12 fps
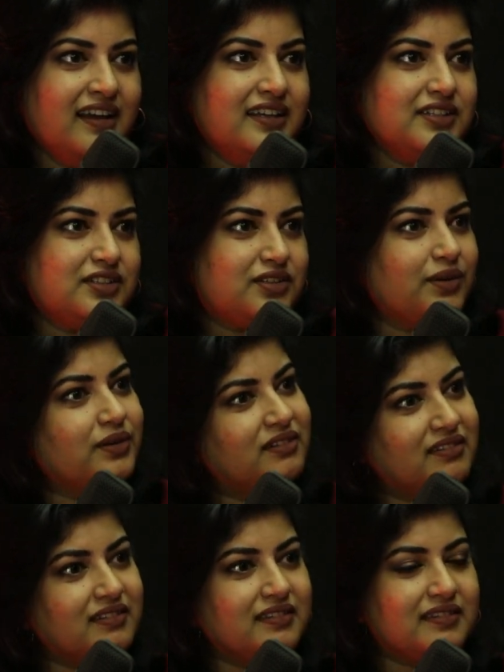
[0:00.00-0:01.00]
so
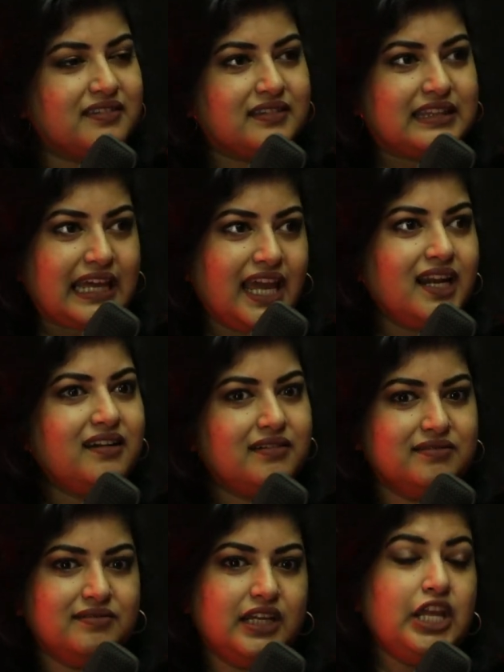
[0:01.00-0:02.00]
then
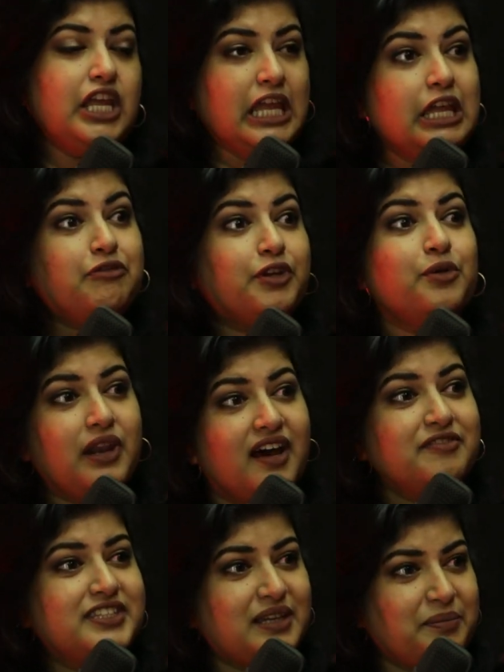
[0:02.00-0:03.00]
if you
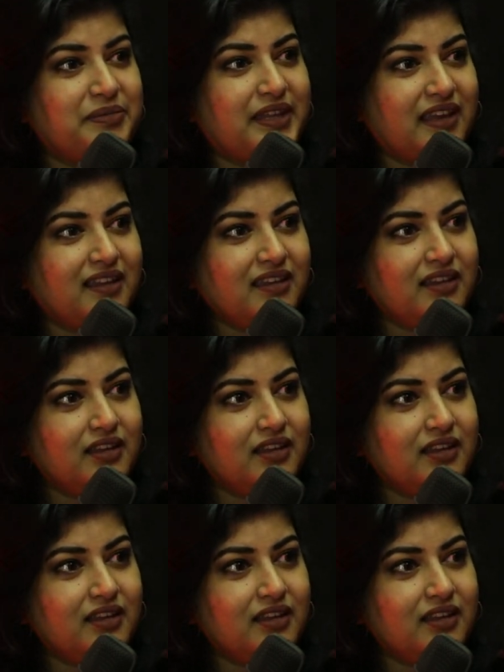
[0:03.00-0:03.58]
love something,